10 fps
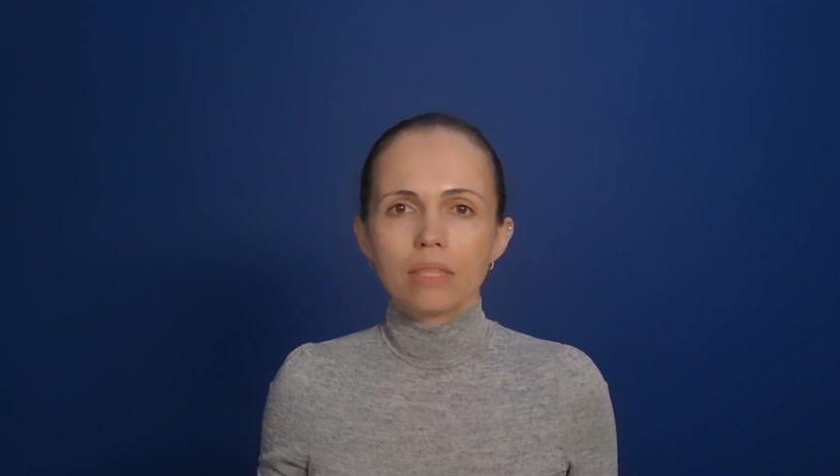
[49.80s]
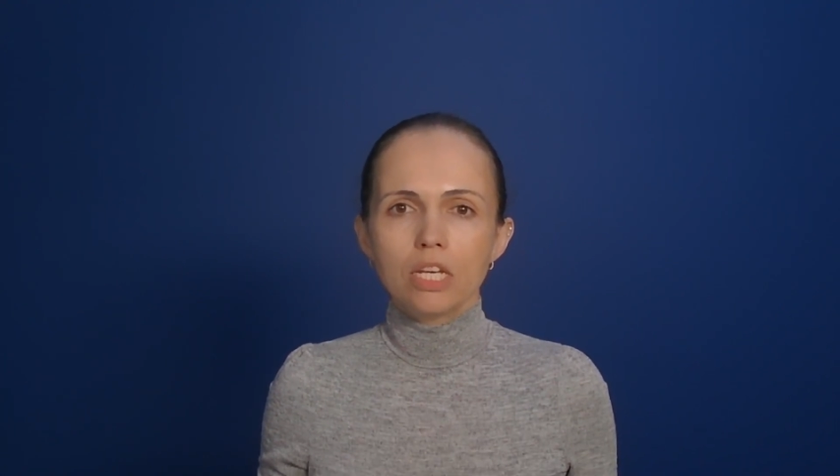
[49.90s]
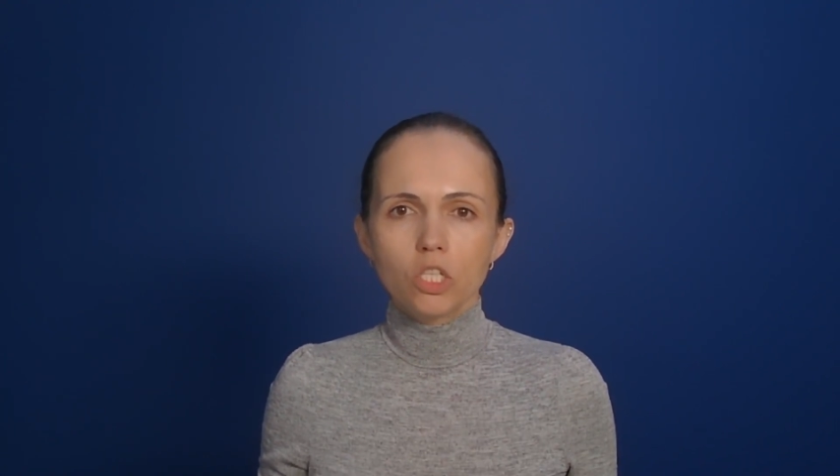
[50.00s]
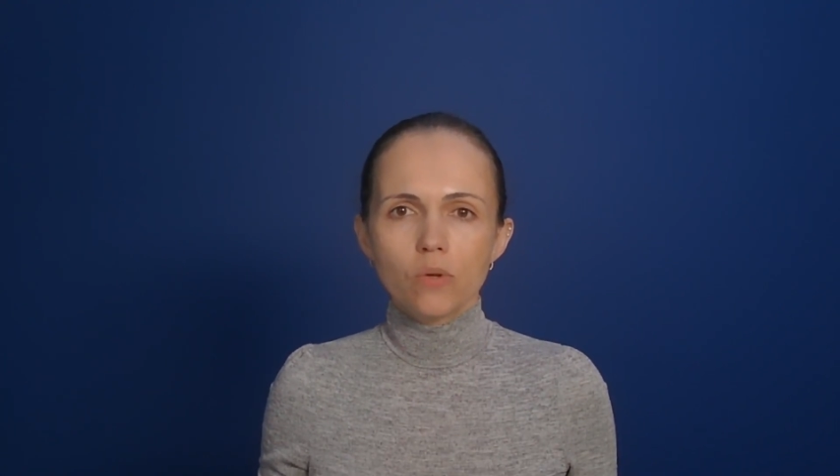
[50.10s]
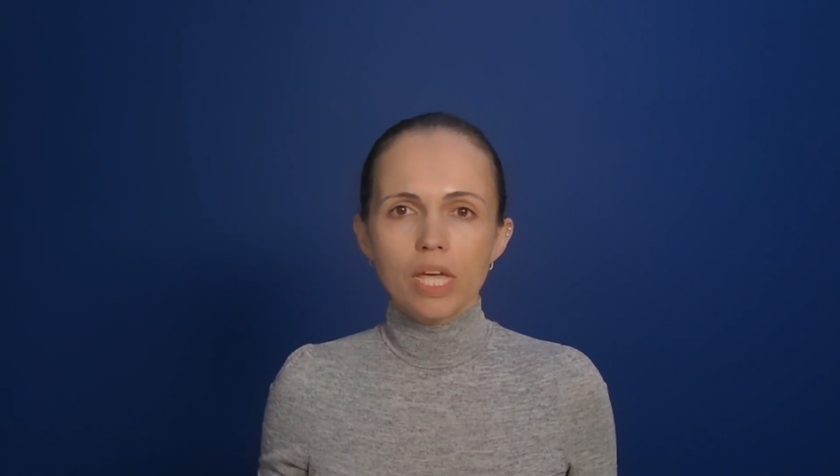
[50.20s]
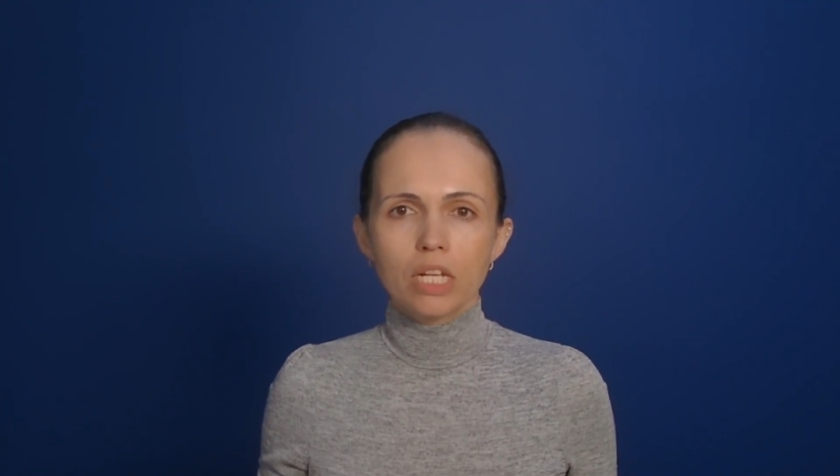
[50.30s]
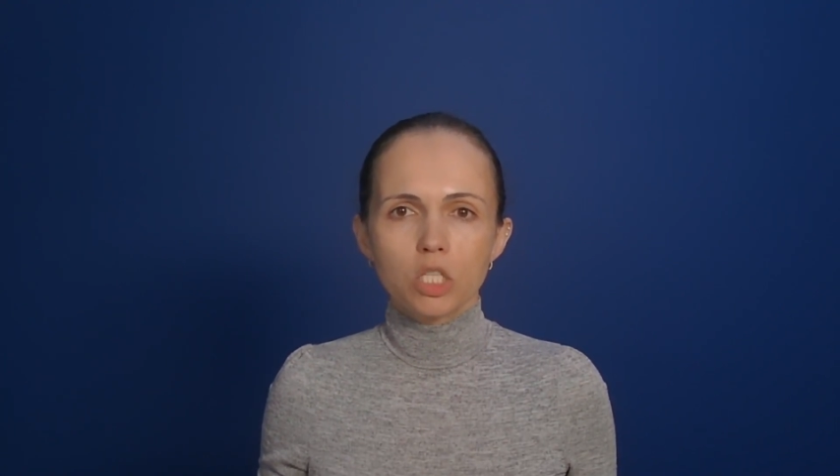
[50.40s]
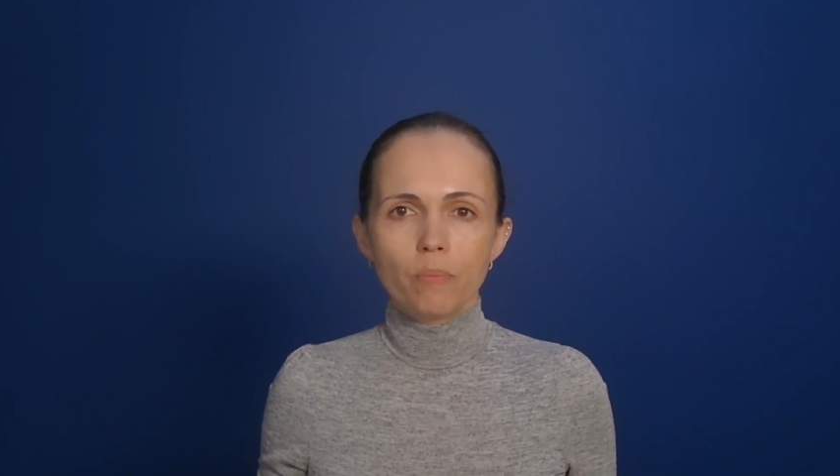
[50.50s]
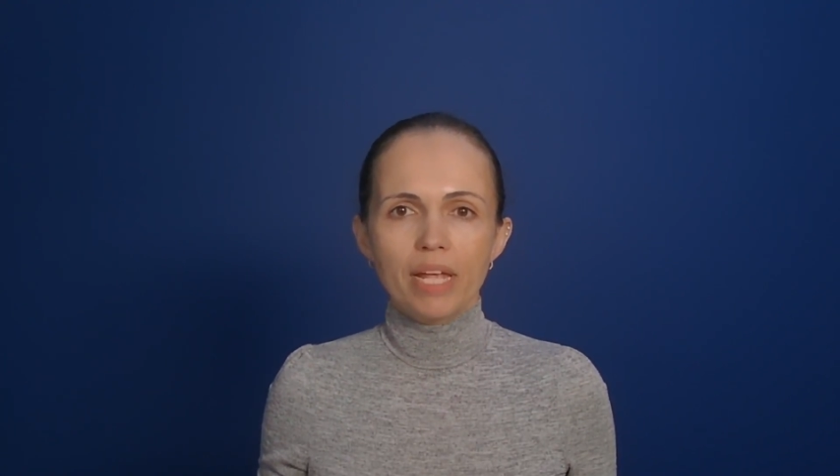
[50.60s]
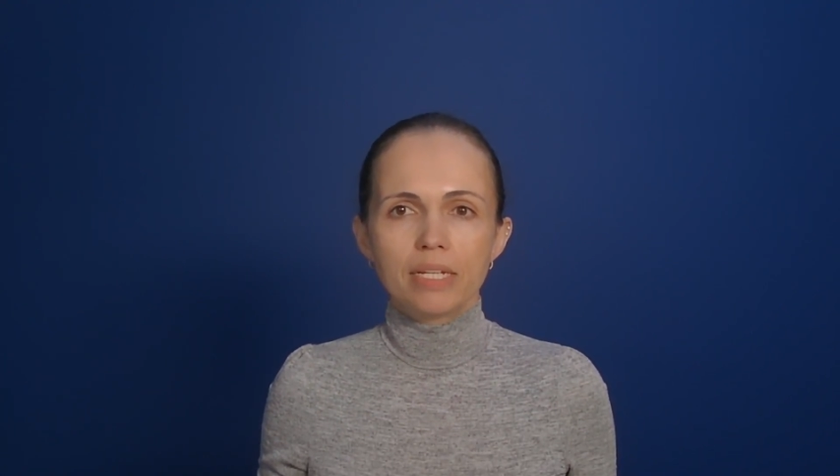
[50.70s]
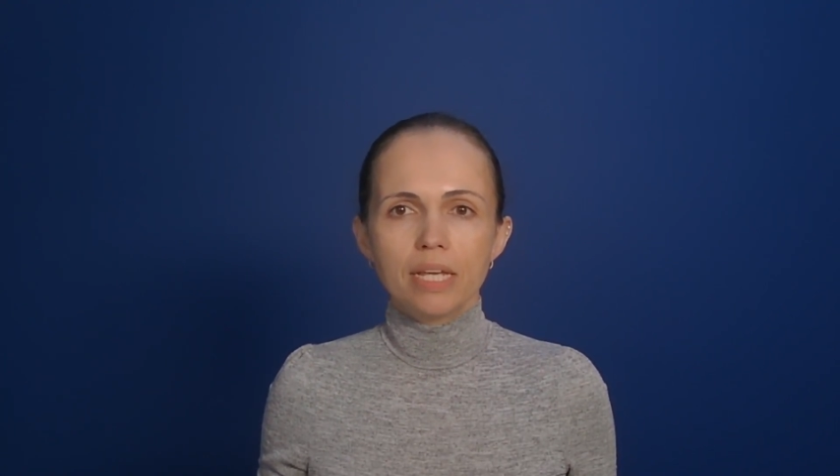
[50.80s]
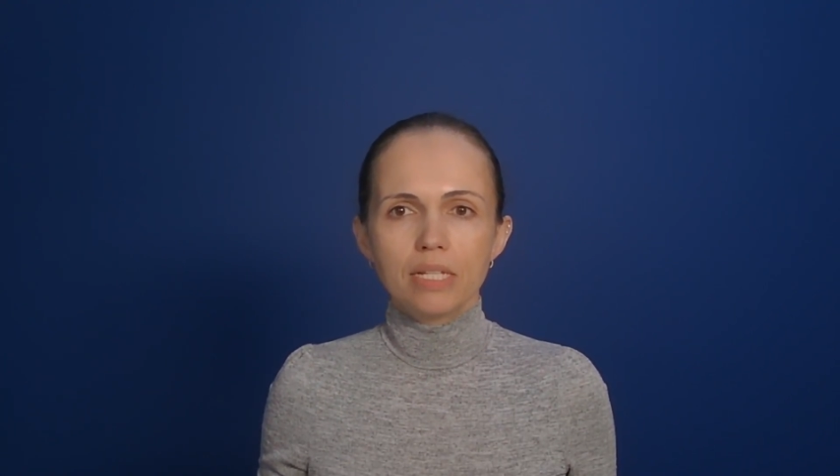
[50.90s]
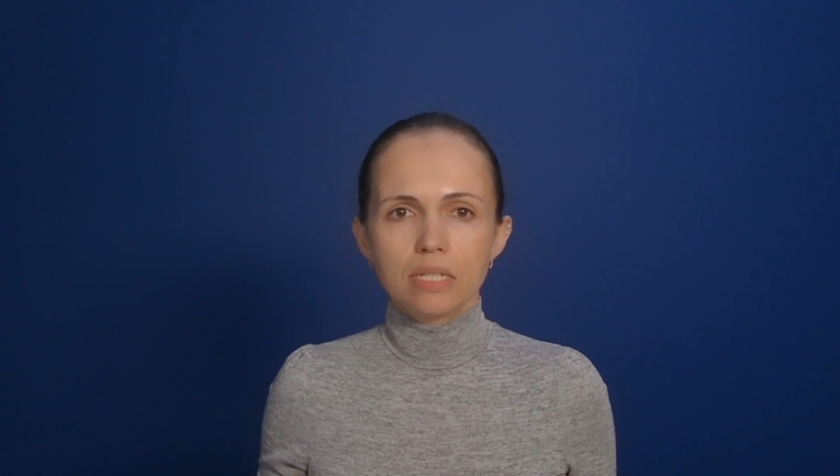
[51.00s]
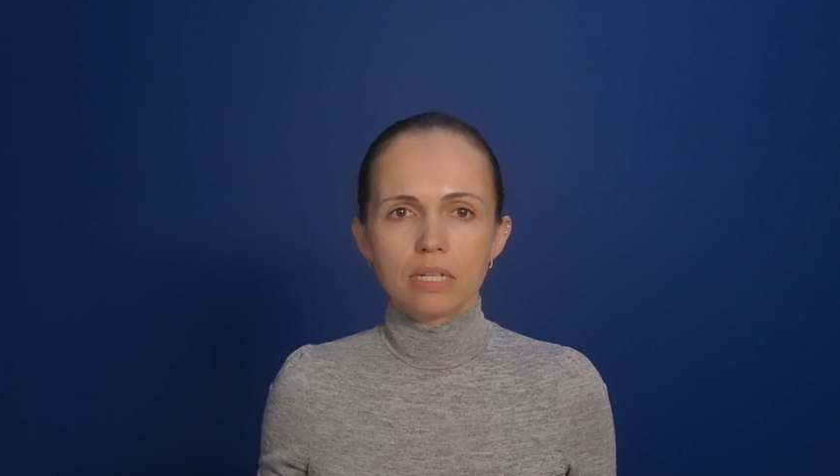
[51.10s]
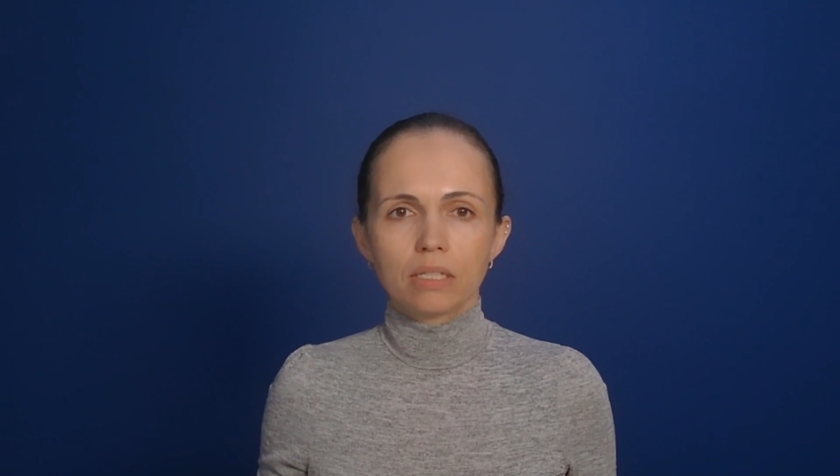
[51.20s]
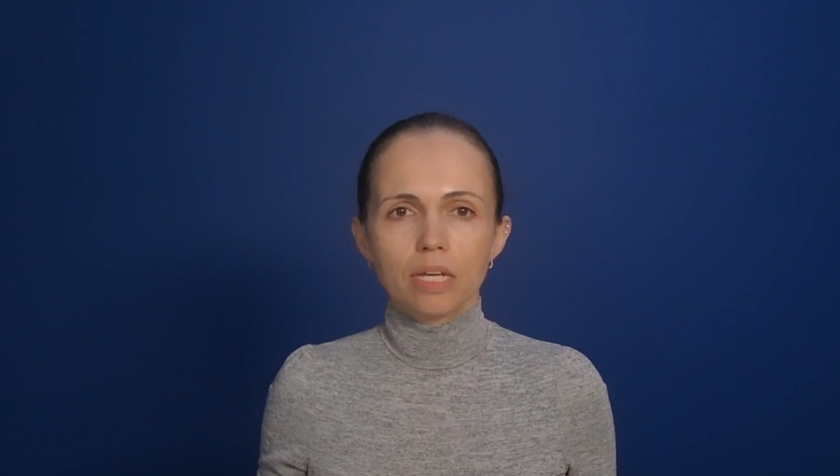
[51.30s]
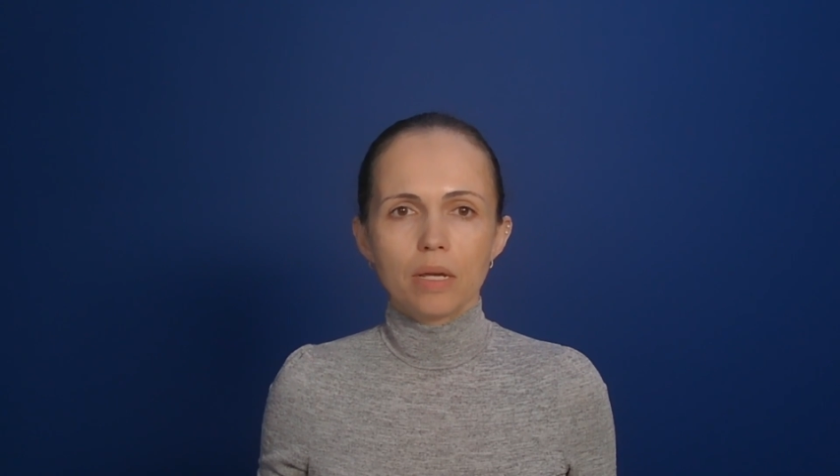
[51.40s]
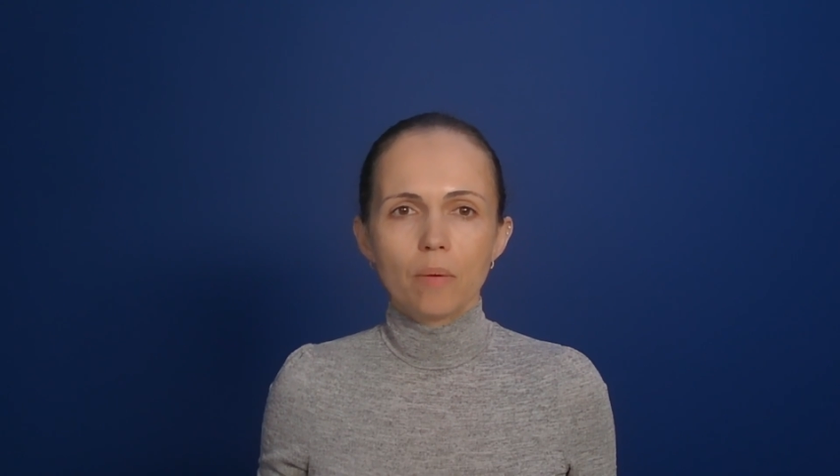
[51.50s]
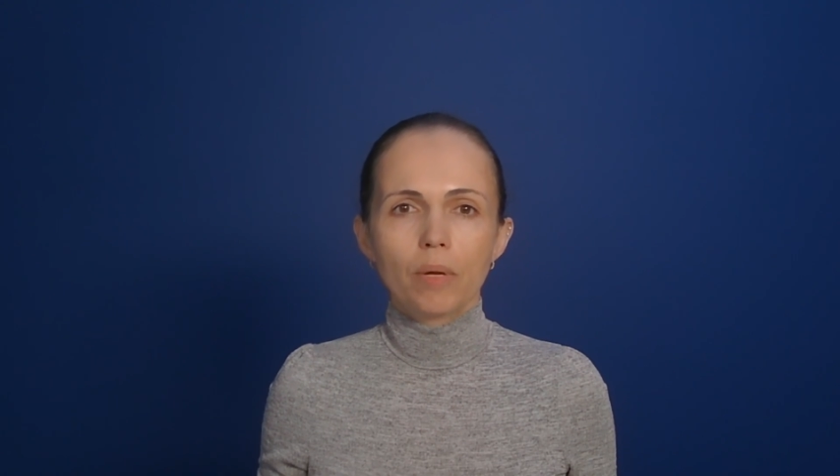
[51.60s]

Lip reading: Things you can't spend instantly